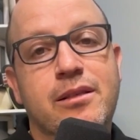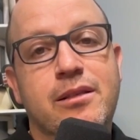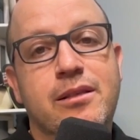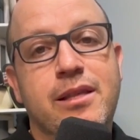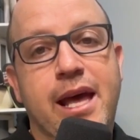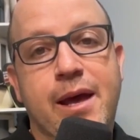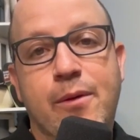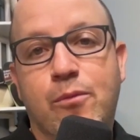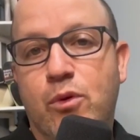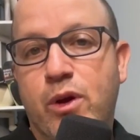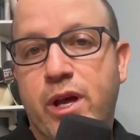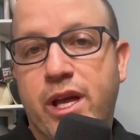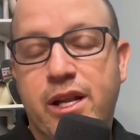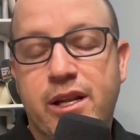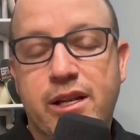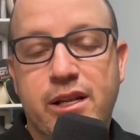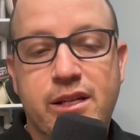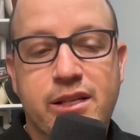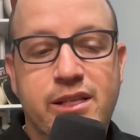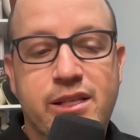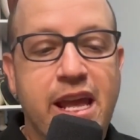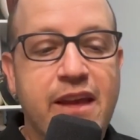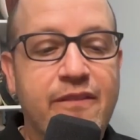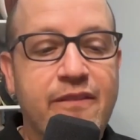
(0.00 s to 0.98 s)
that when
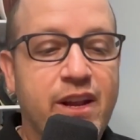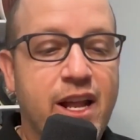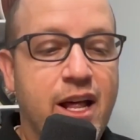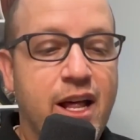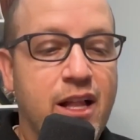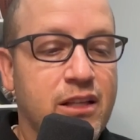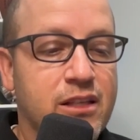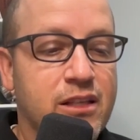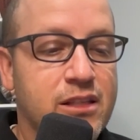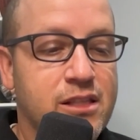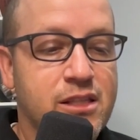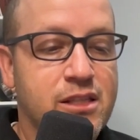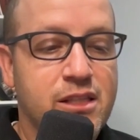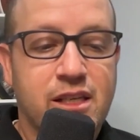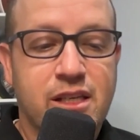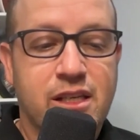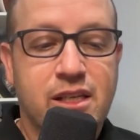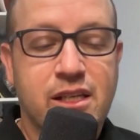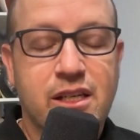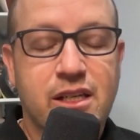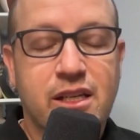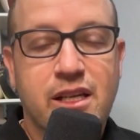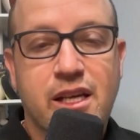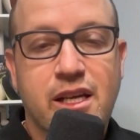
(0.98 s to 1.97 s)
David
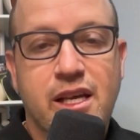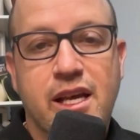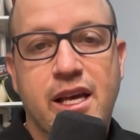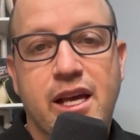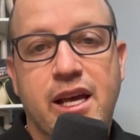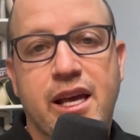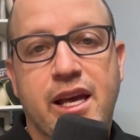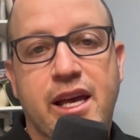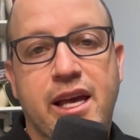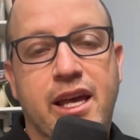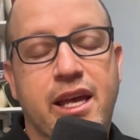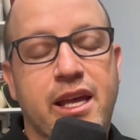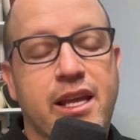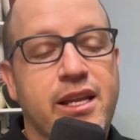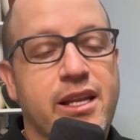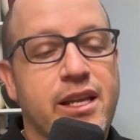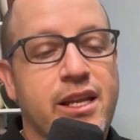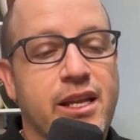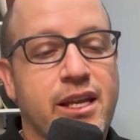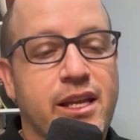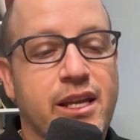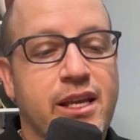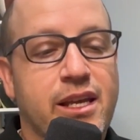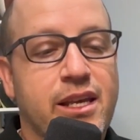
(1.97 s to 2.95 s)
Ellison and
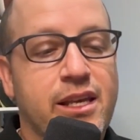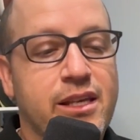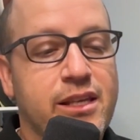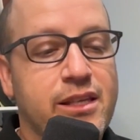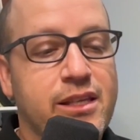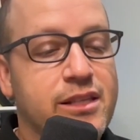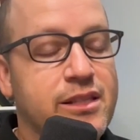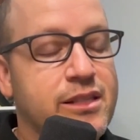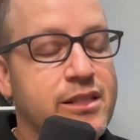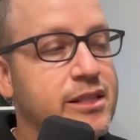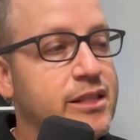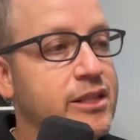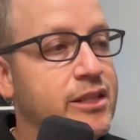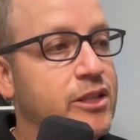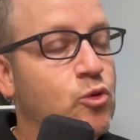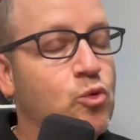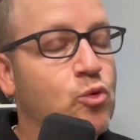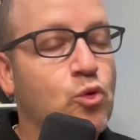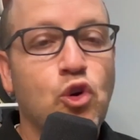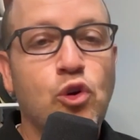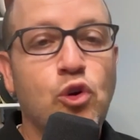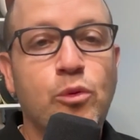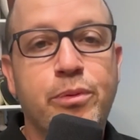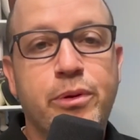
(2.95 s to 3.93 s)
his
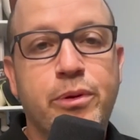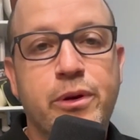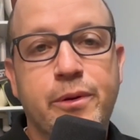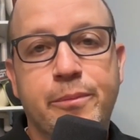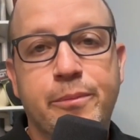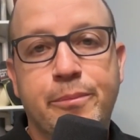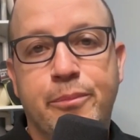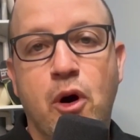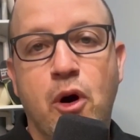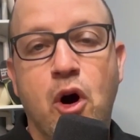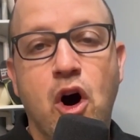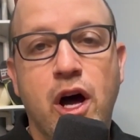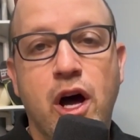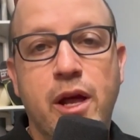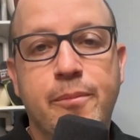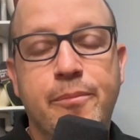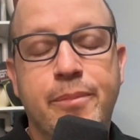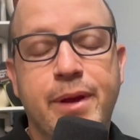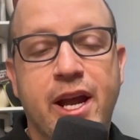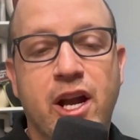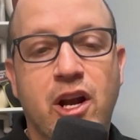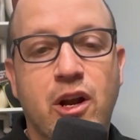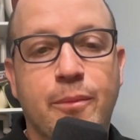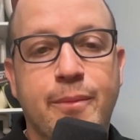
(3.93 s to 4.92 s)
group bought
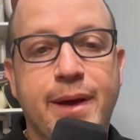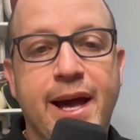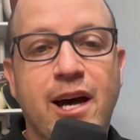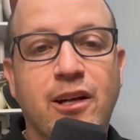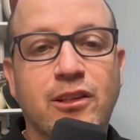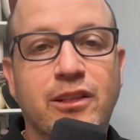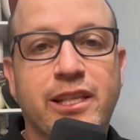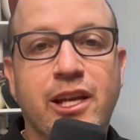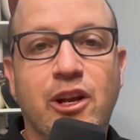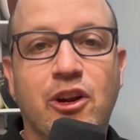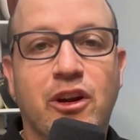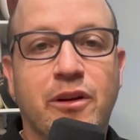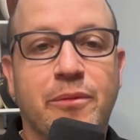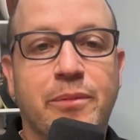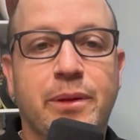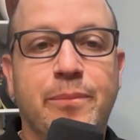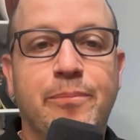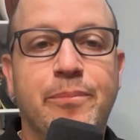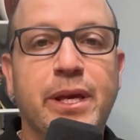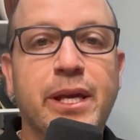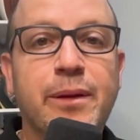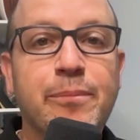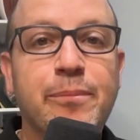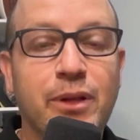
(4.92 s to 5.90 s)
Paramount, they're going to be
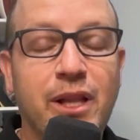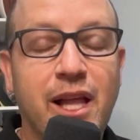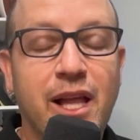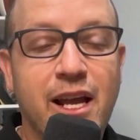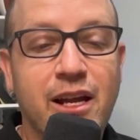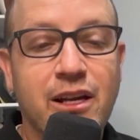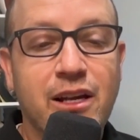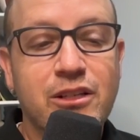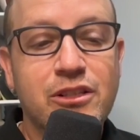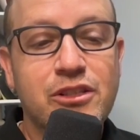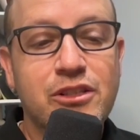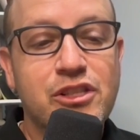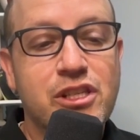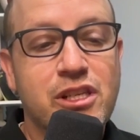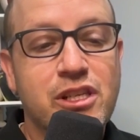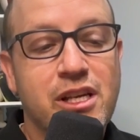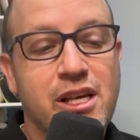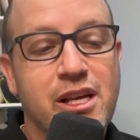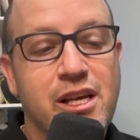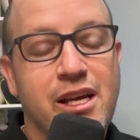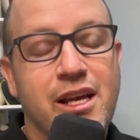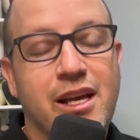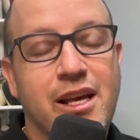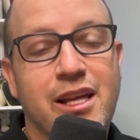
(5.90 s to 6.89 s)
big players.
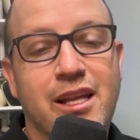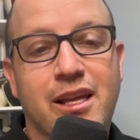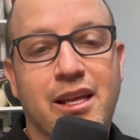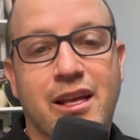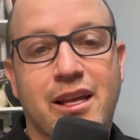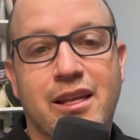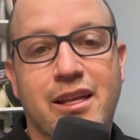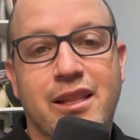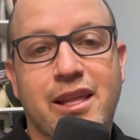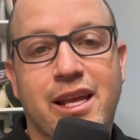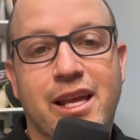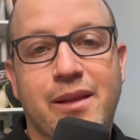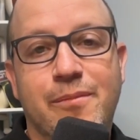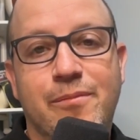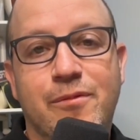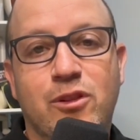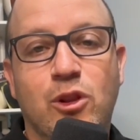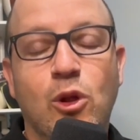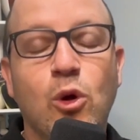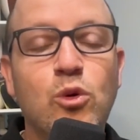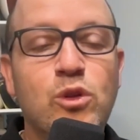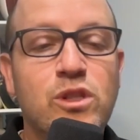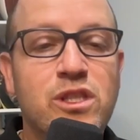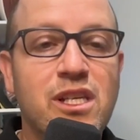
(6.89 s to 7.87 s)
They
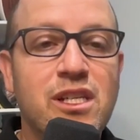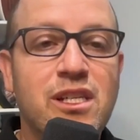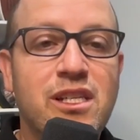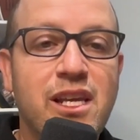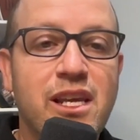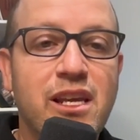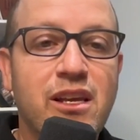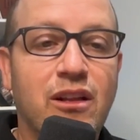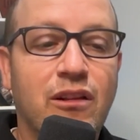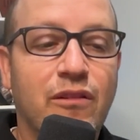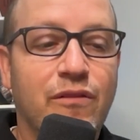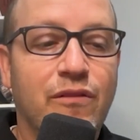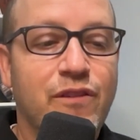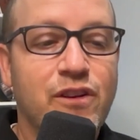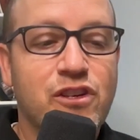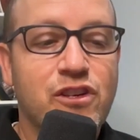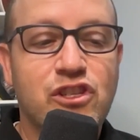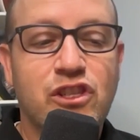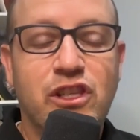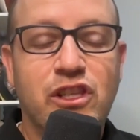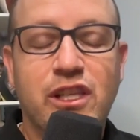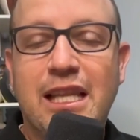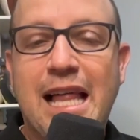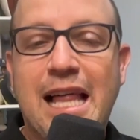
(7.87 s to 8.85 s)
closed the deal
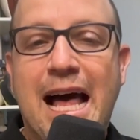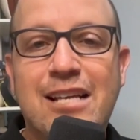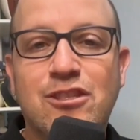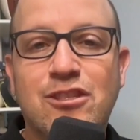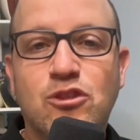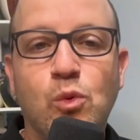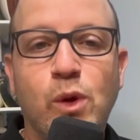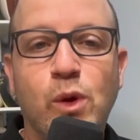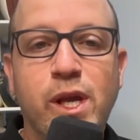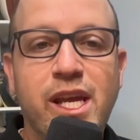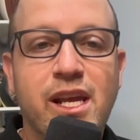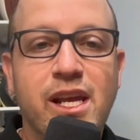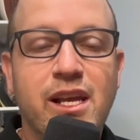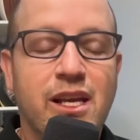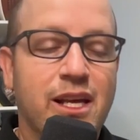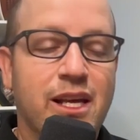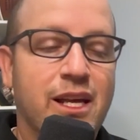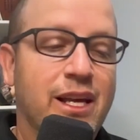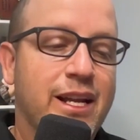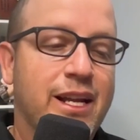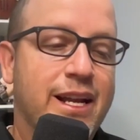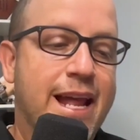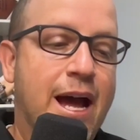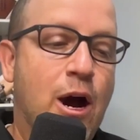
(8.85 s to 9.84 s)
officially last week.
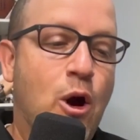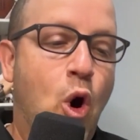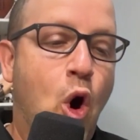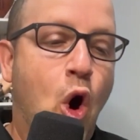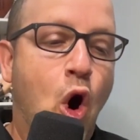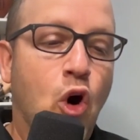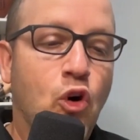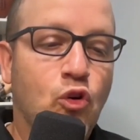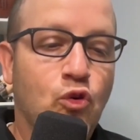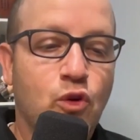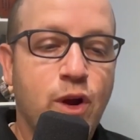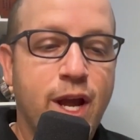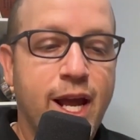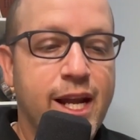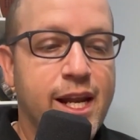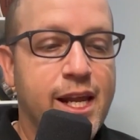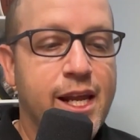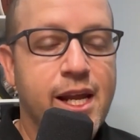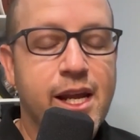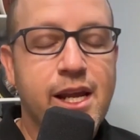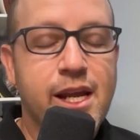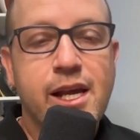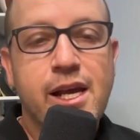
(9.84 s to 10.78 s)
Now already